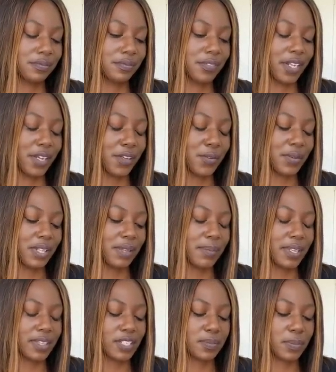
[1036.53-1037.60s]
Yeah, you really
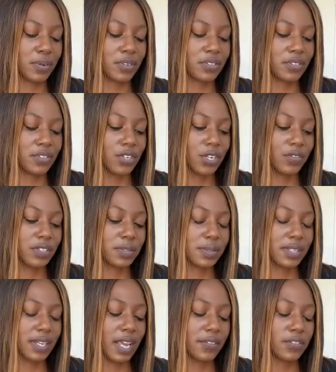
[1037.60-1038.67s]
make this person nervous, but
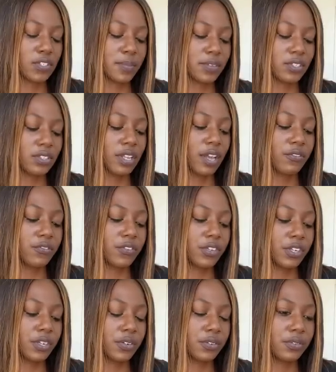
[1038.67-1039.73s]
they have so much love for
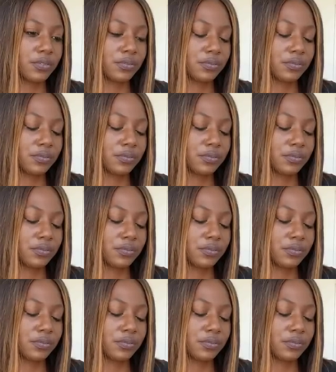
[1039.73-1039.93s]
you.